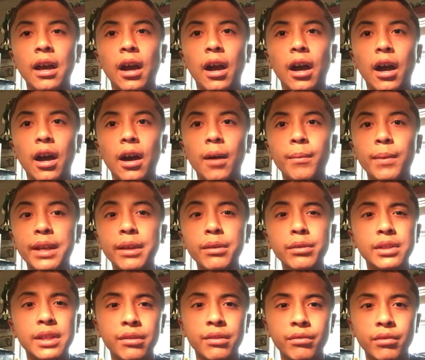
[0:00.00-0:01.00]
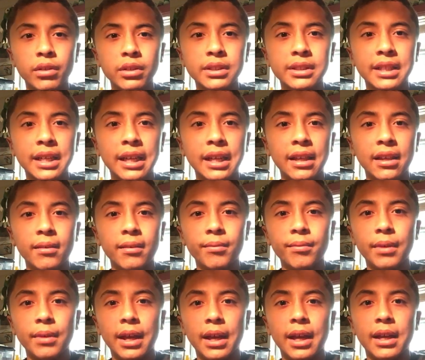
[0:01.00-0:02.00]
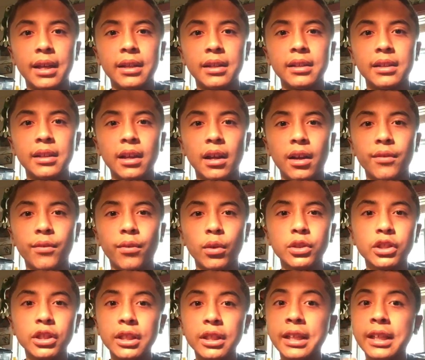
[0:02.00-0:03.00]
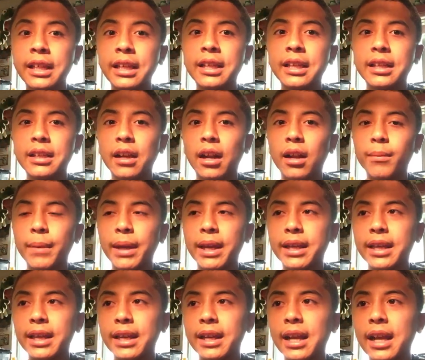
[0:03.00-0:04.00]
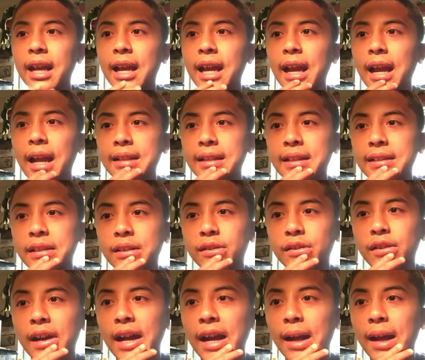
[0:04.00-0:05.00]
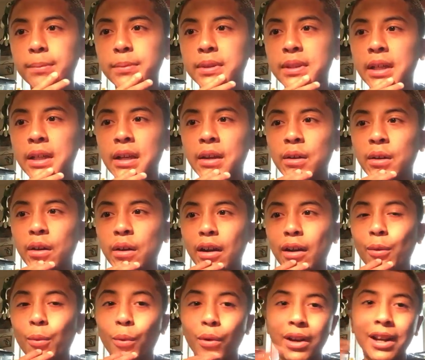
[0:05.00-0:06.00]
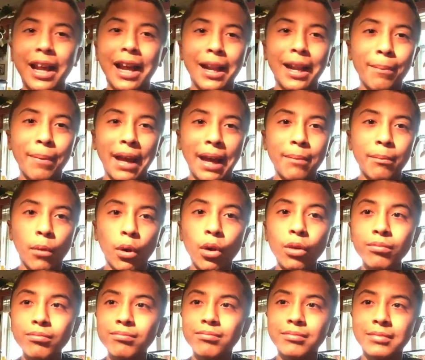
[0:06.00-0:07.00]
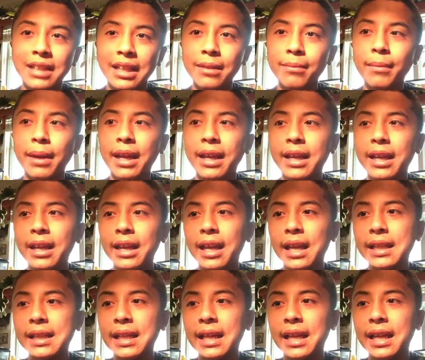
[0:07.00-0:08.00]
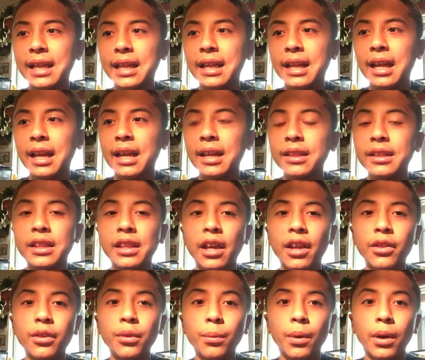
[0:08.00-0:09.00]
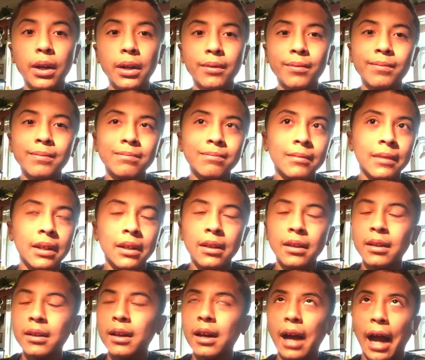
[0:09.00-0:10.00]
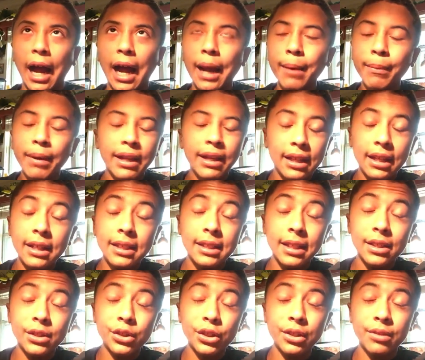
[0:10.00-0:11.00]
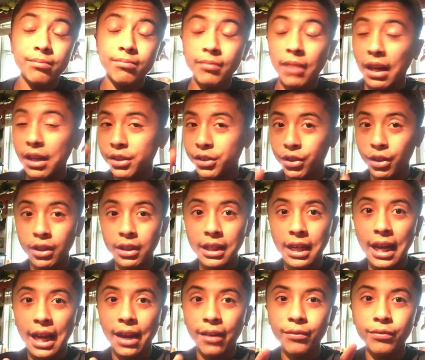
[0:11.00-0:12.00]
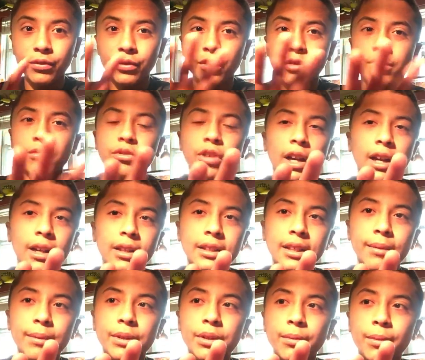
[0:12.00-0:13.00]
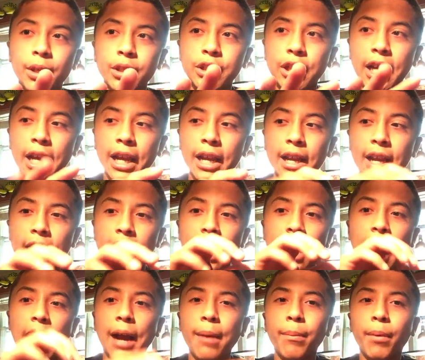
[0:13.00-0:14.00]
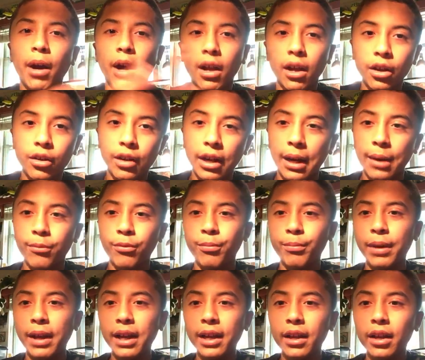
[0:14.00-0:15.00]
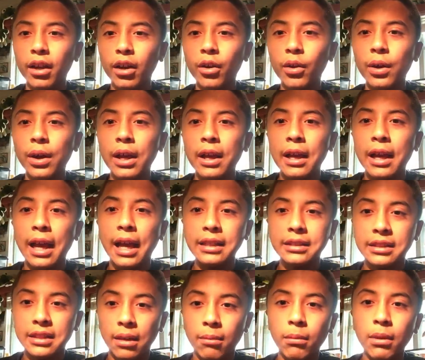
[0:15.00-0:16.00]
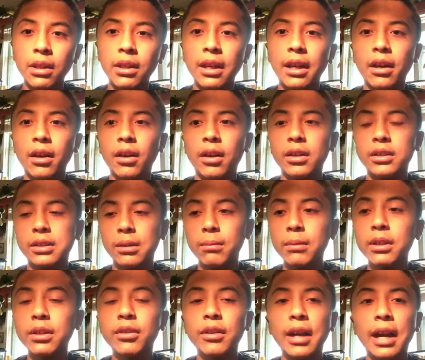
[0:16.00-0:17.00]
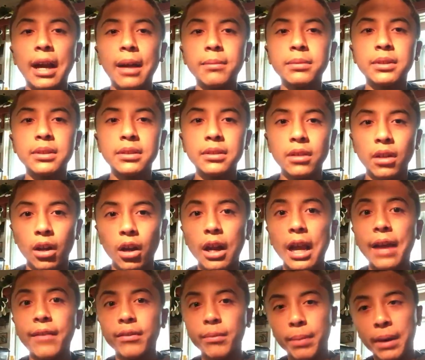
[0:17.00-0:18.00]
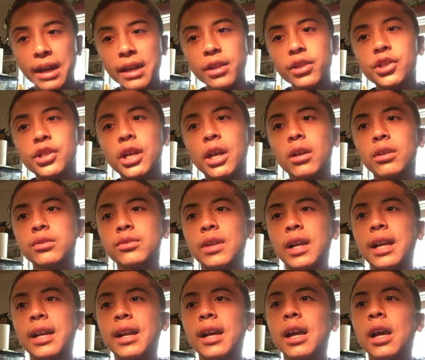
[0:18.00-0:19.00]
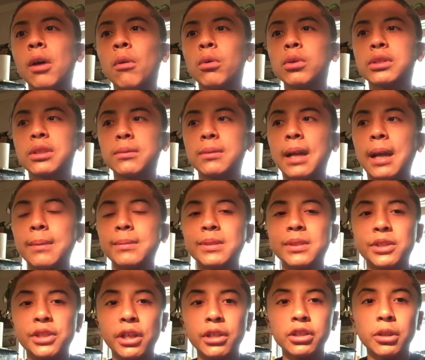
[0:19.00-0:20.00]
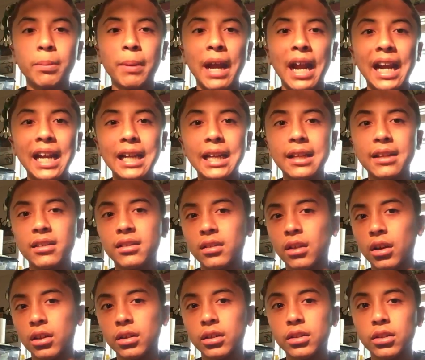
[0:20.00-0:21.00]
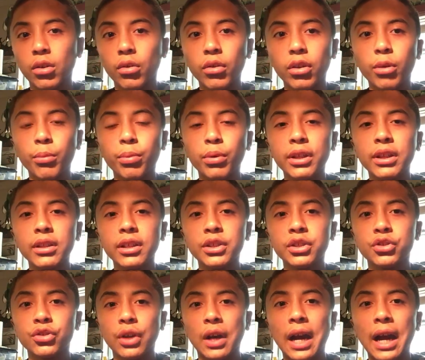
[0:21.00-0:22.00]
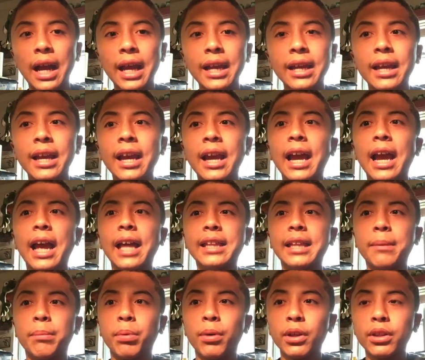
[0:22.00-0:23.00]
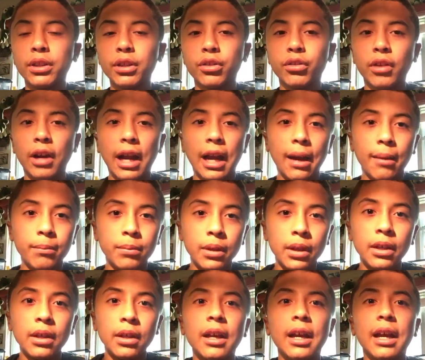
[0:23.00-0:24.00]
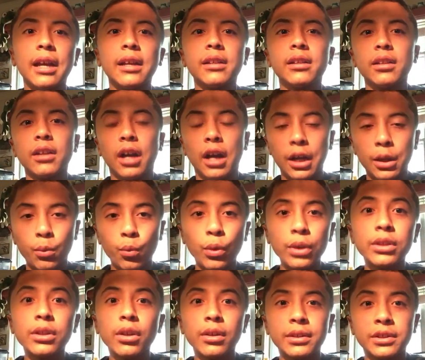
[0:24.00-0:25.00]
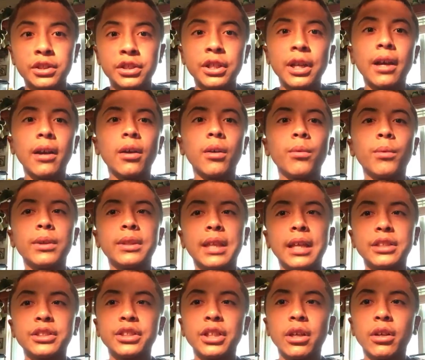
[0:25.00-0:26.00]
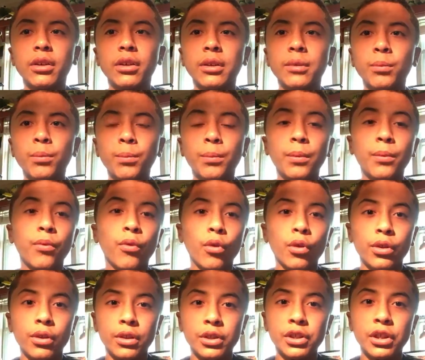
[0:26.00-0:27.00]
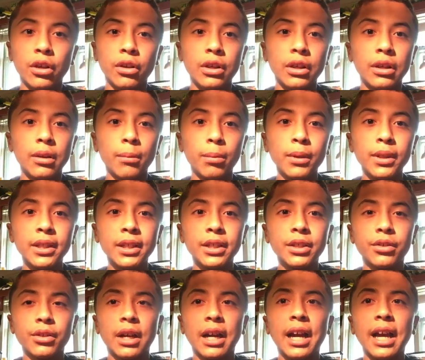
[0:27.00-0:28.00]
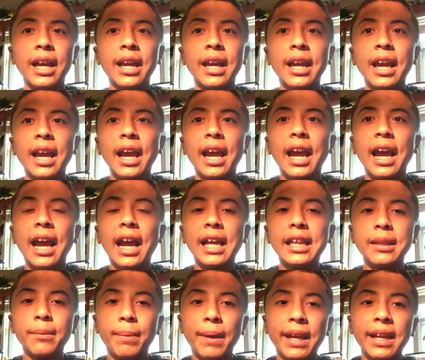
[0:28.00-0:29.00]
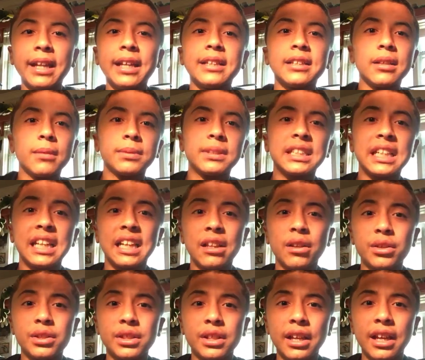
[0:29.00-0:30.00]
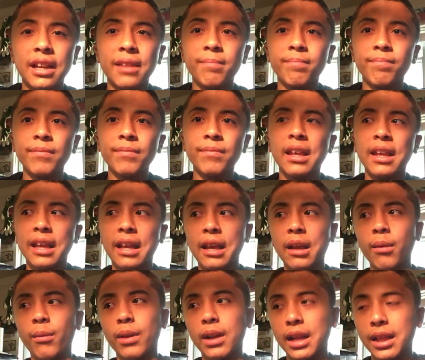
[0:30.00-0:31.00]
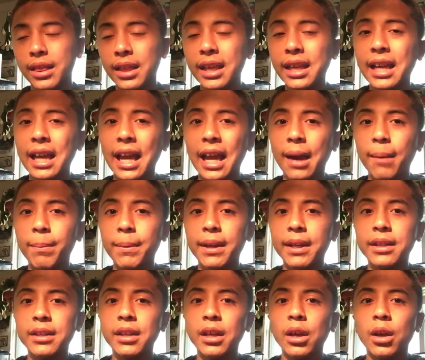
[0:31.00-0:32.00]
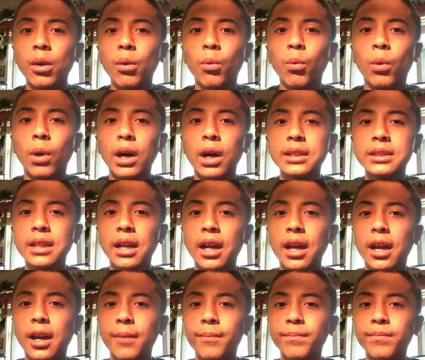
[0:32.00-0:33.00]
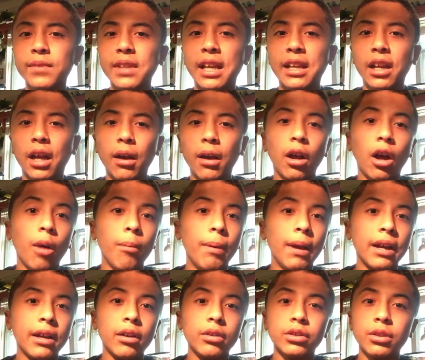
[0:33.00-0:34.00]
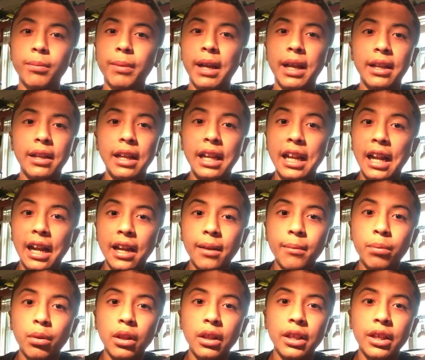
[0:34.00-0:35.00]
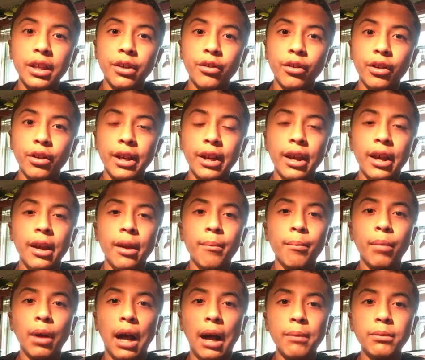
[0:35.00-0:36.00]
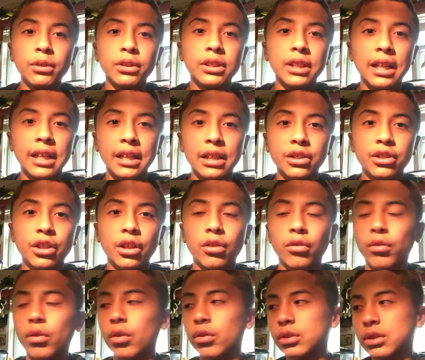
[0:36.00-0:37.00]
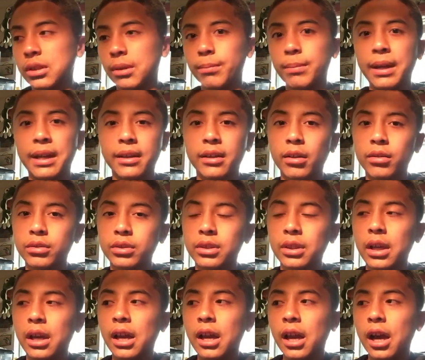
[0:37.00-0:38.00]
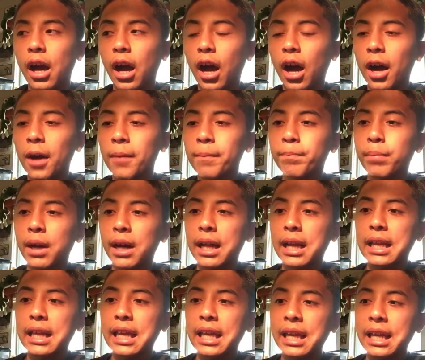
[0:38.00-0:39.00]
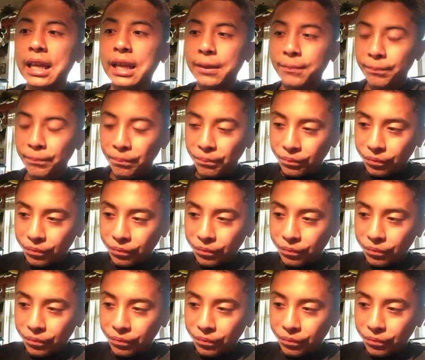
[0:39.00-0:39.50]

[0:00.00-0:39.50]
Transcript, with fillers: Uh, but he was getting real skinny, and unfortunately he did not make it. And then the crabs, uh, one had a bad molt, didn't make it, and then the other one, I made the decision. I shouldn't have. Try not to give me too much hate. I bought a crab from Petco, and some of their some of the crabs have the painted shells, right? Well, sometimes the shells are painted and aren't don't completely dry, and they put the crab and uh, like uh, with the shell with that shell before the shell can completely dry, and the paint ends up sticking their skin. And what I think happened was, um, yeah, not all Petco's are bad, and I completely agree, but I'm just saying in general, some Petco's. Um, but he,